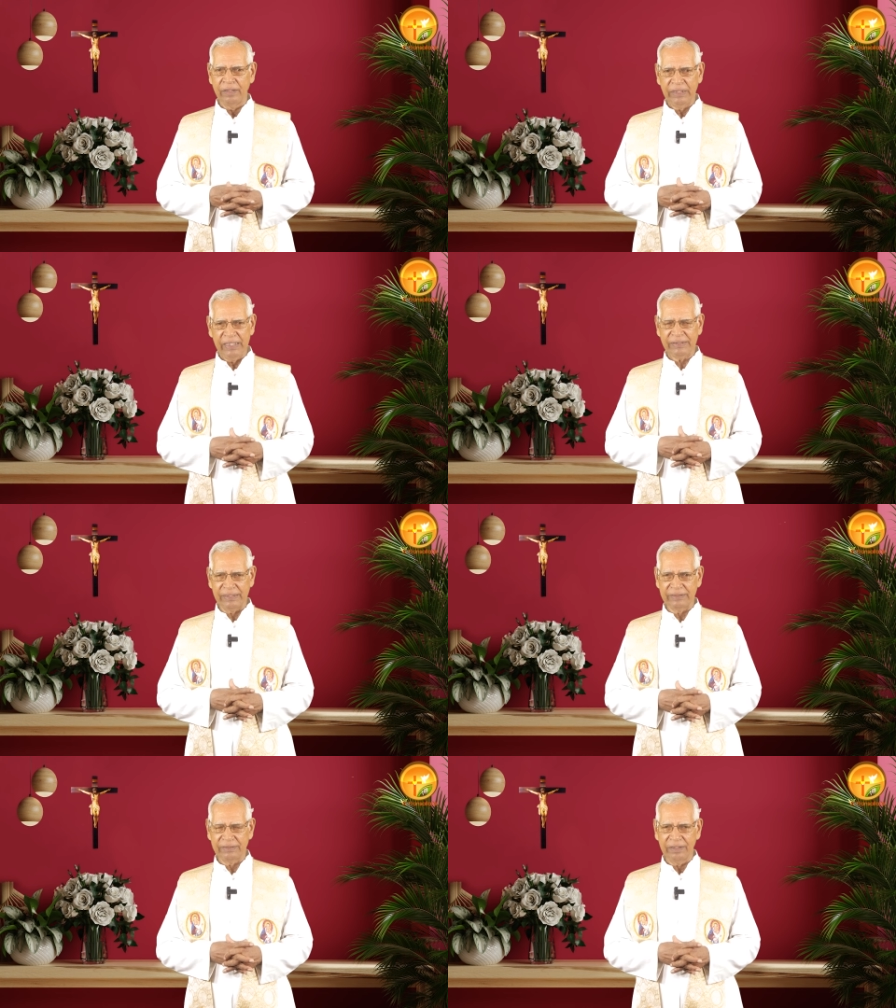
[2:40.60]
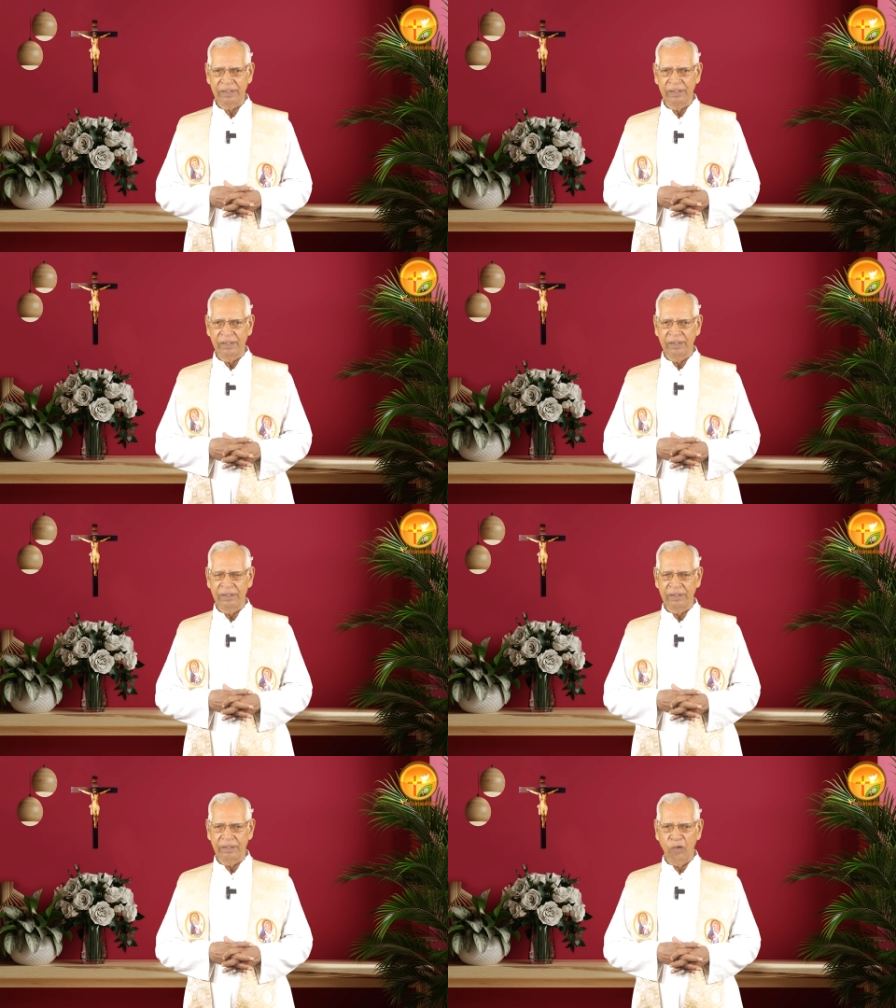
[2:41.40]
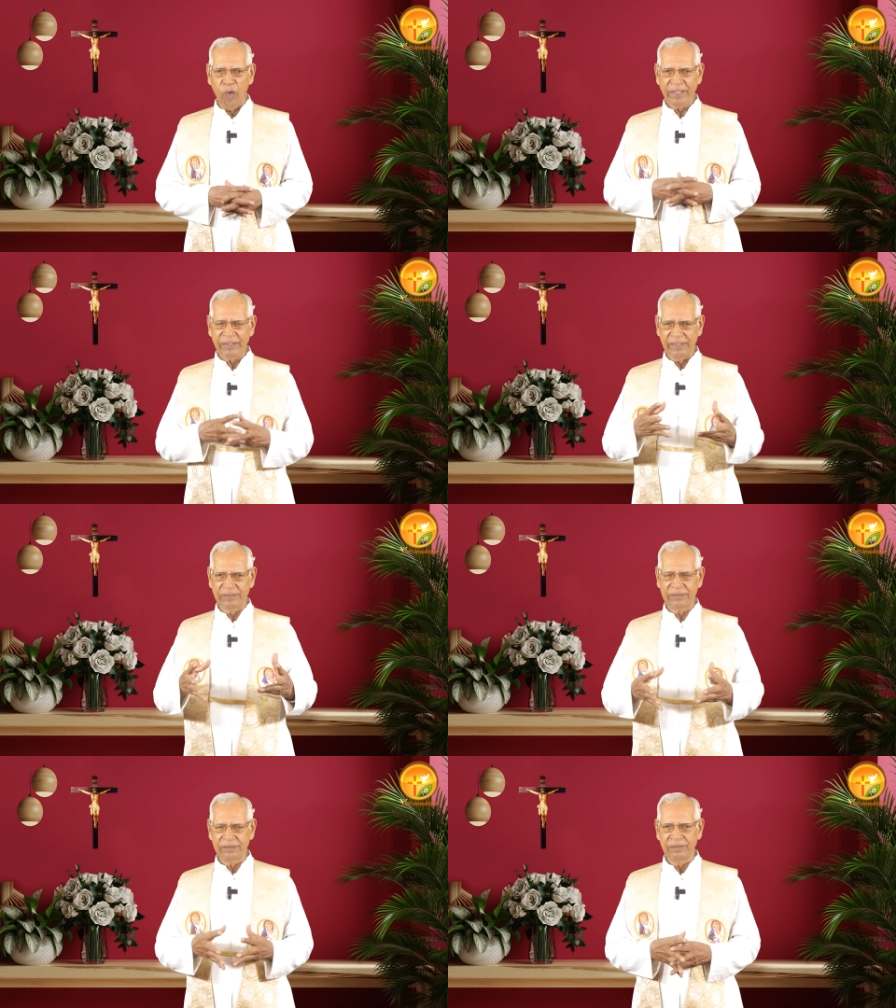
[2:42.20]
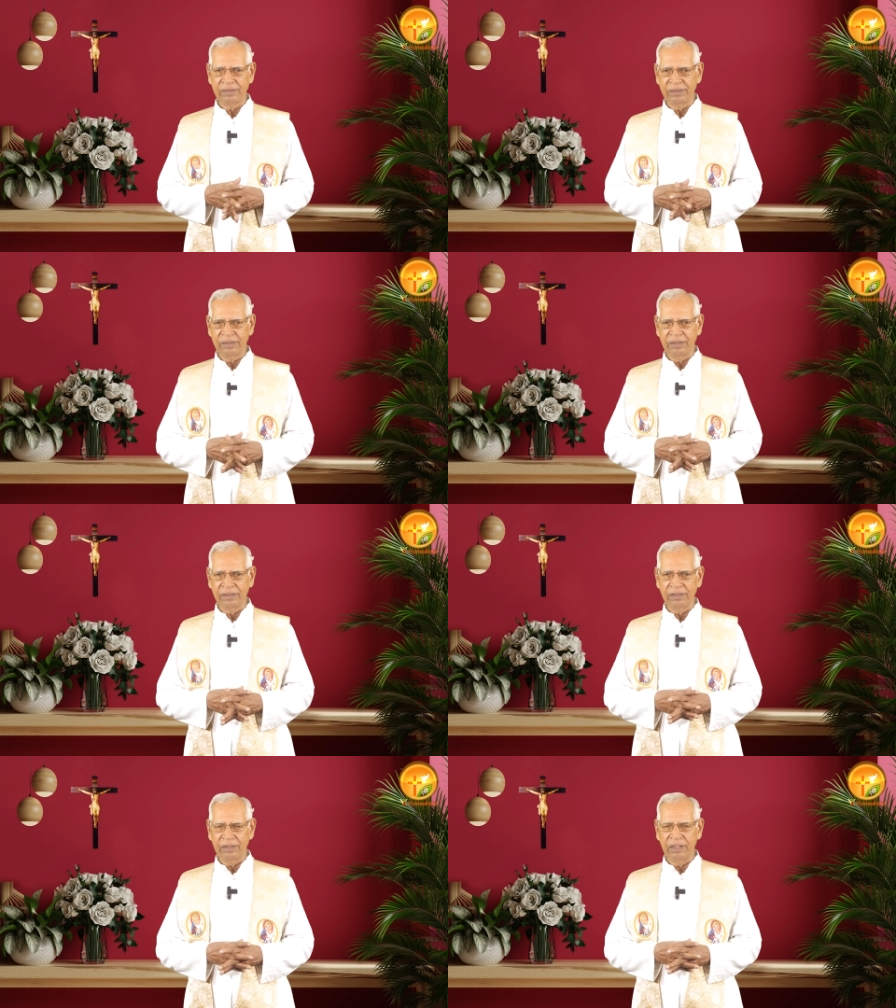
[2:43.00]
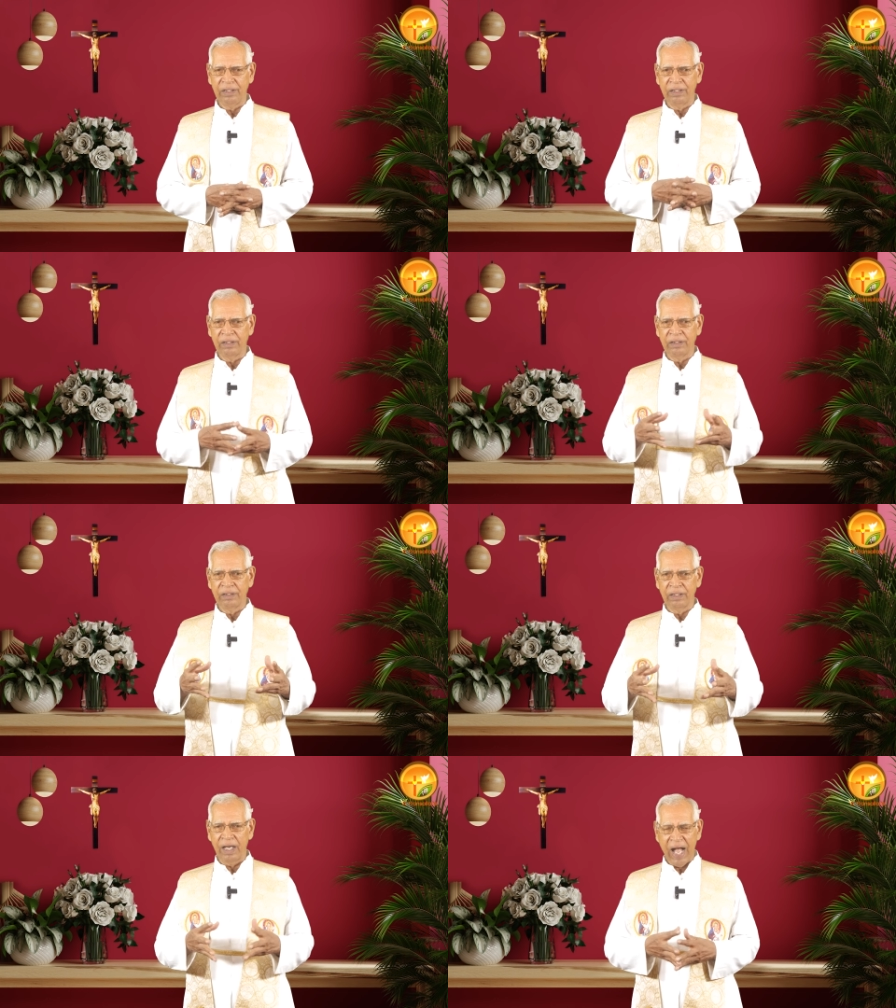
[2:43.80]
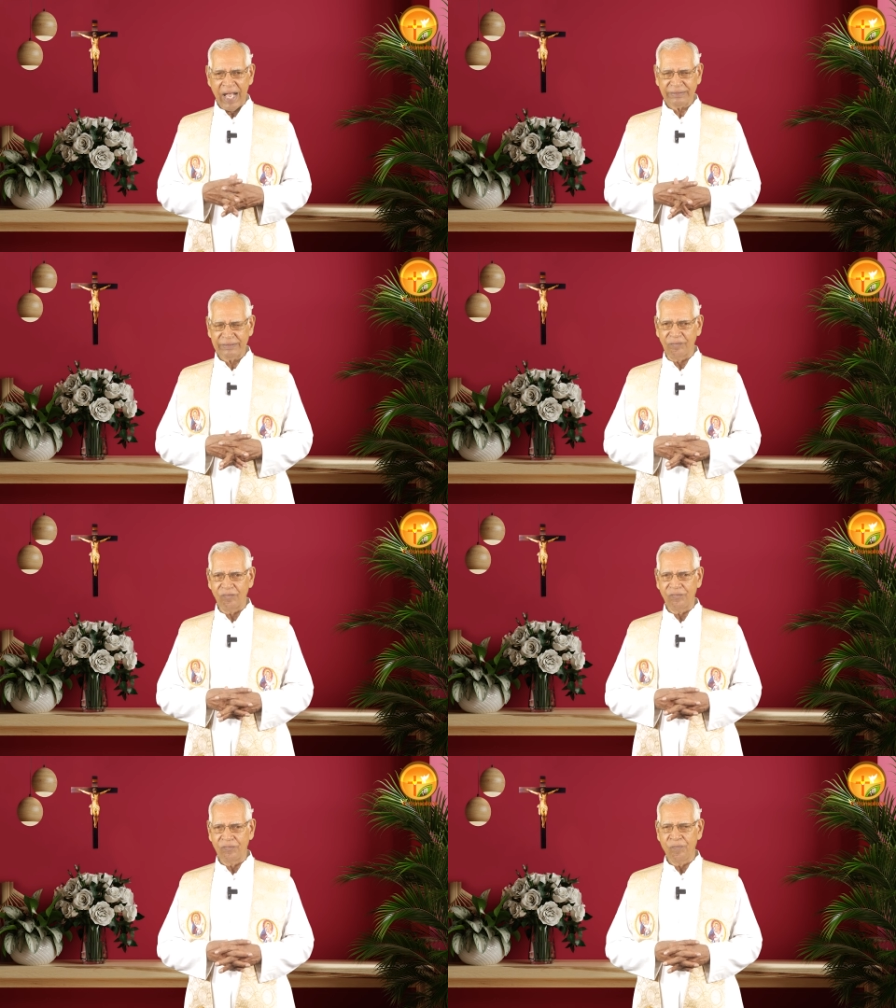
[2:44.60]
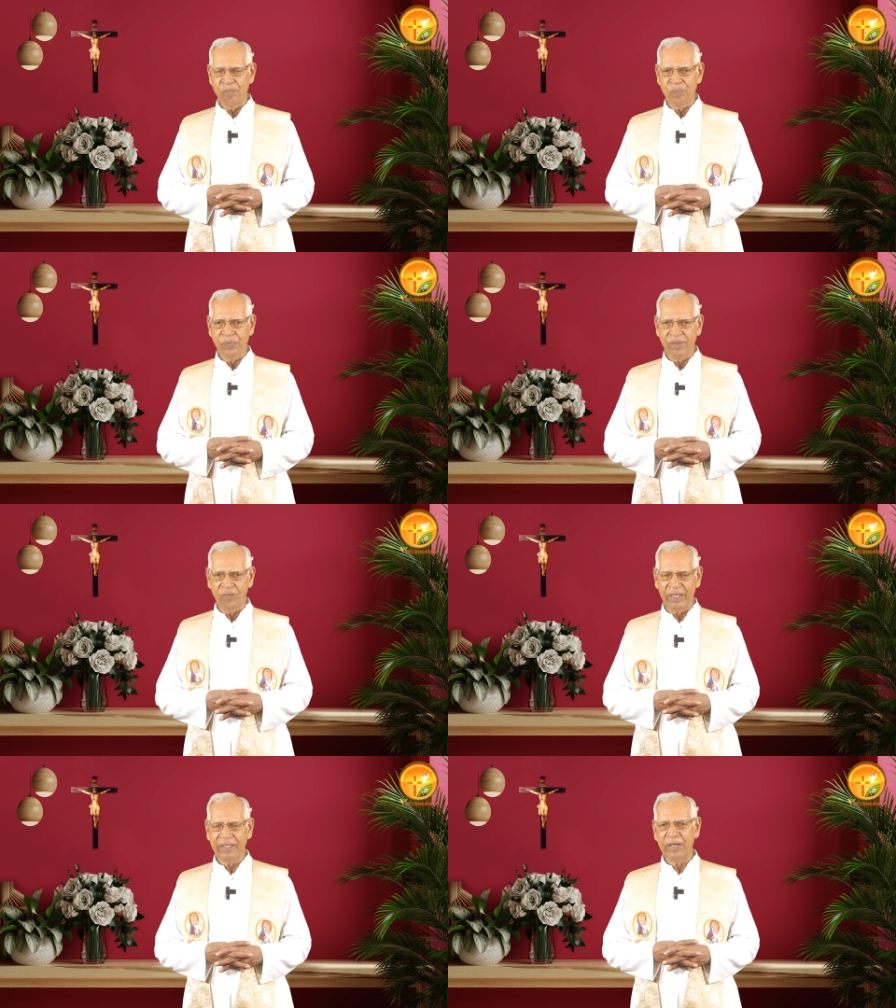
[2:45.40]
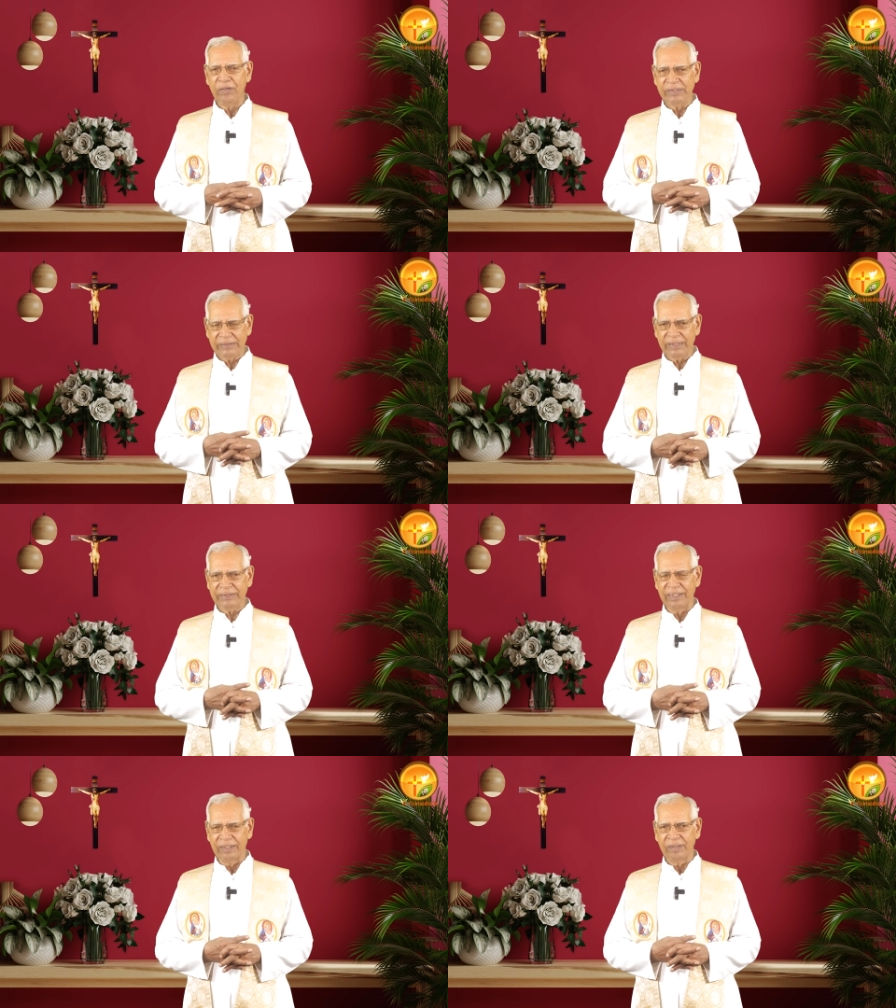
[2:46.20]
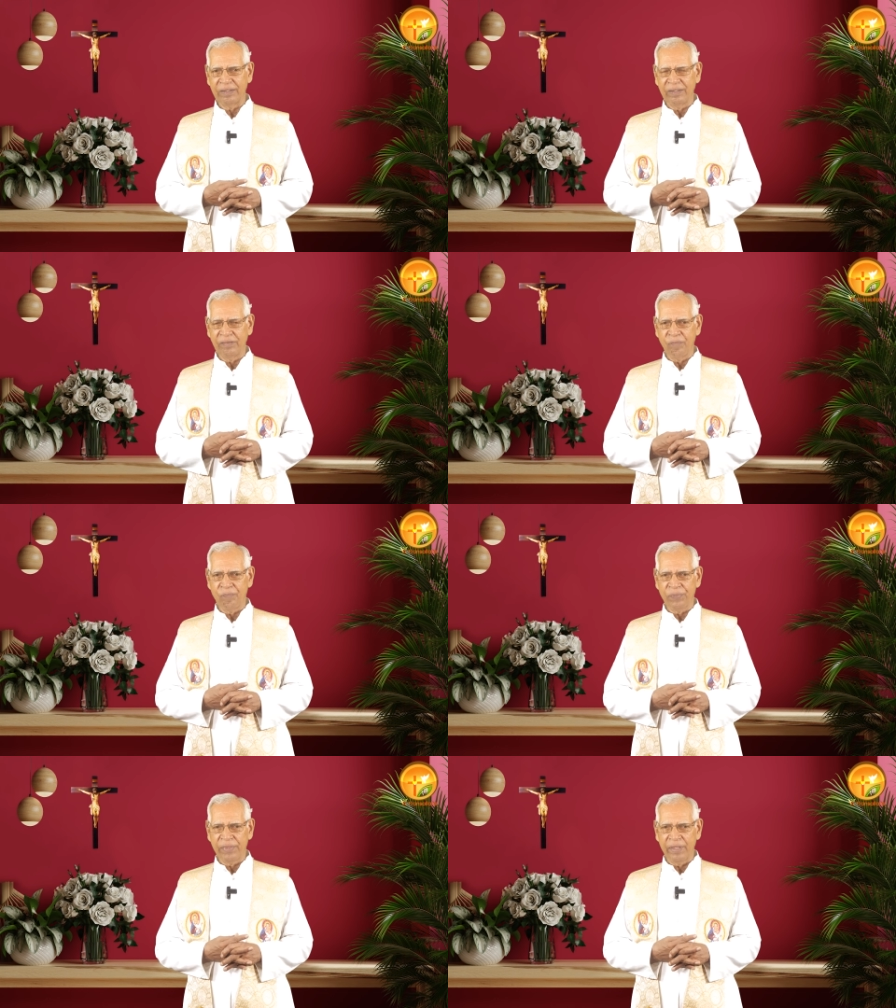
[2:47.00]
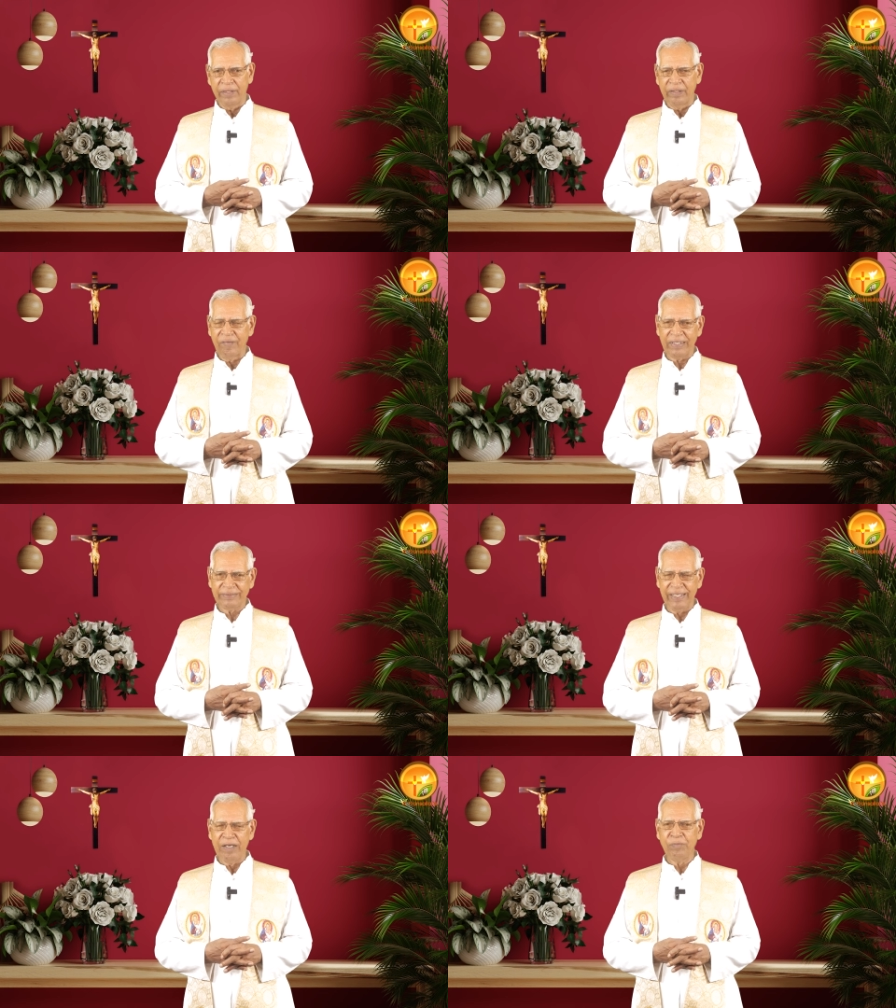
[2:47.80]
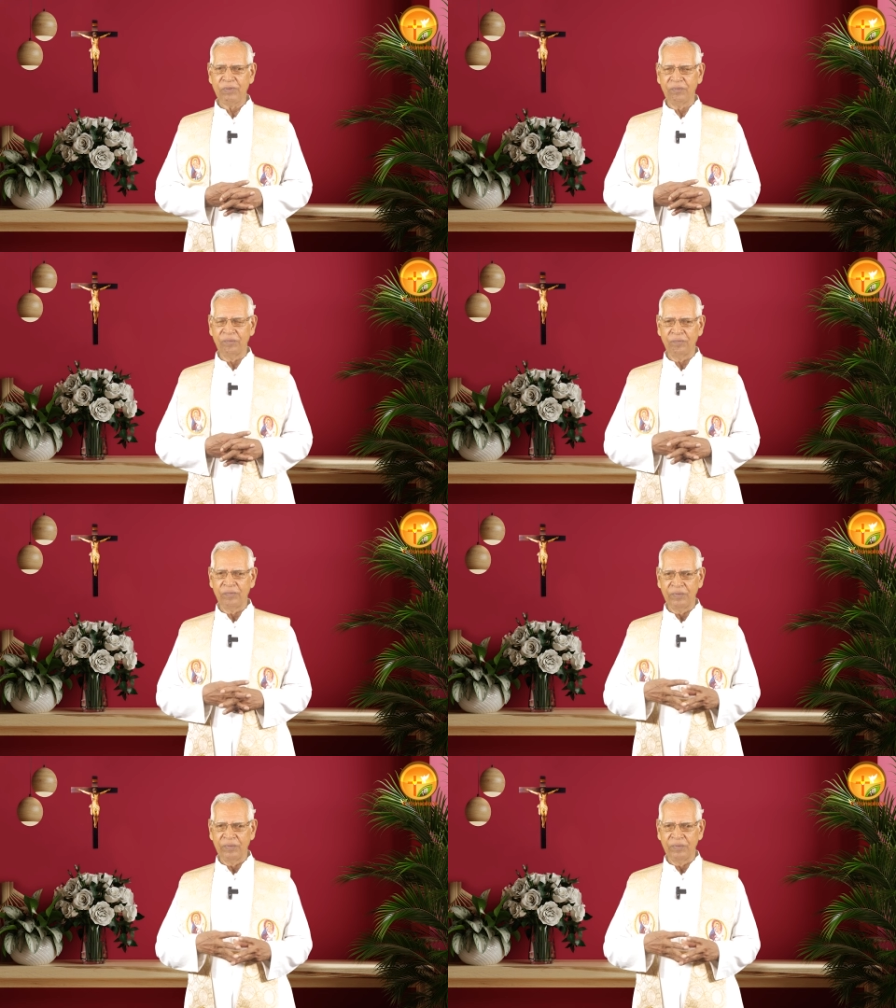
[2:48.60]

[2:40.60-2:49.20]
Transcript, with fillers: Jesus, knowing this, he asked them, What are you discussing? They were ashamed to